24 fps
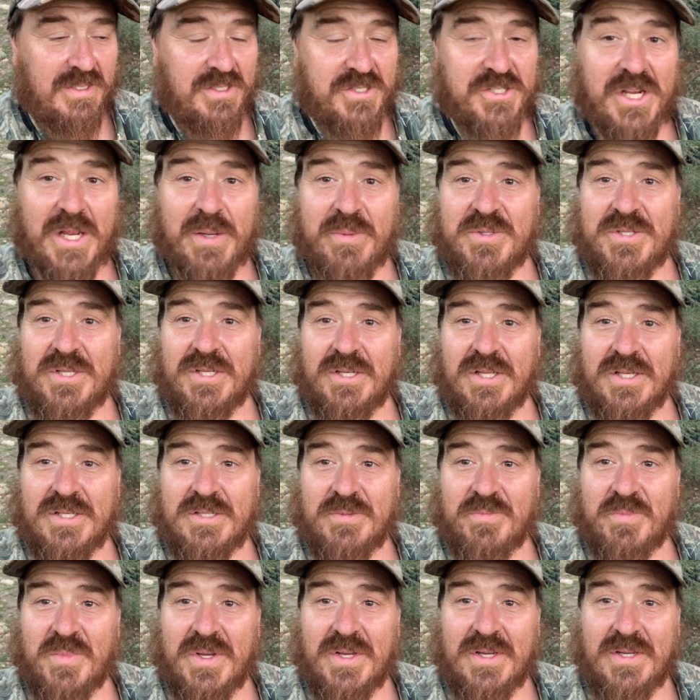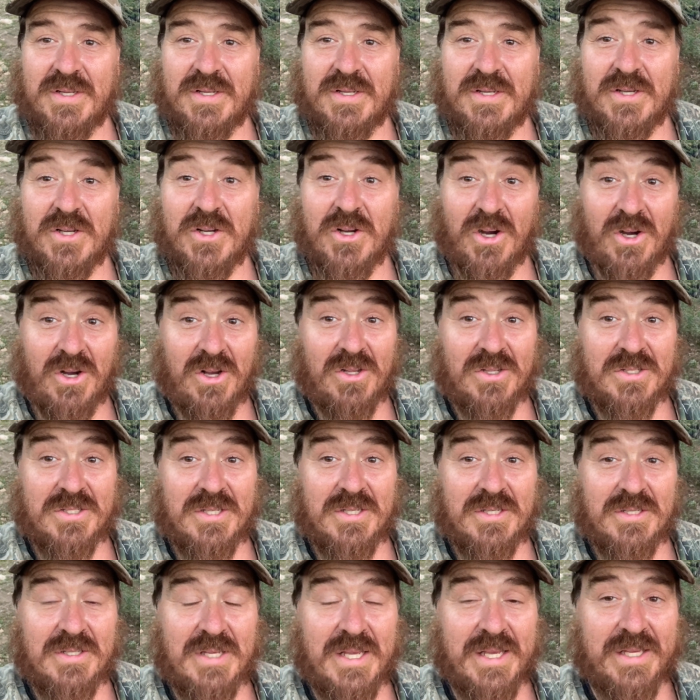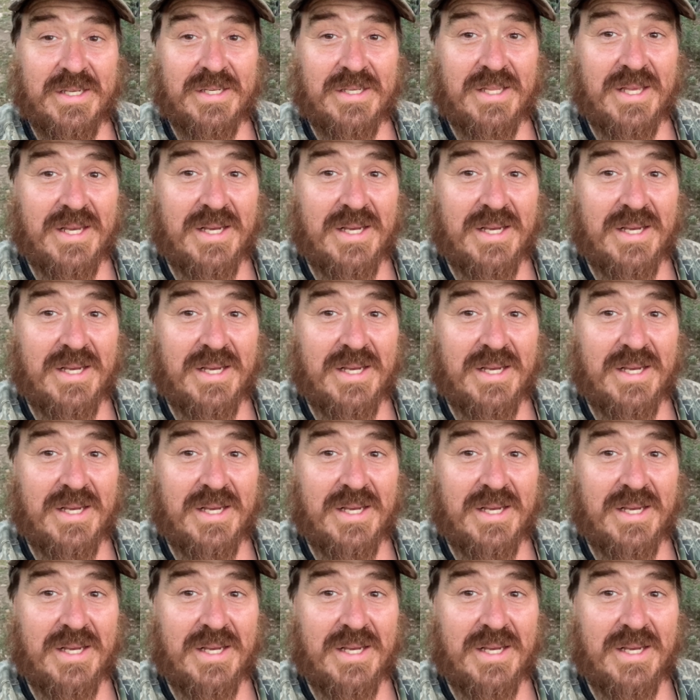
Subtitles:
Jameson does some calls, and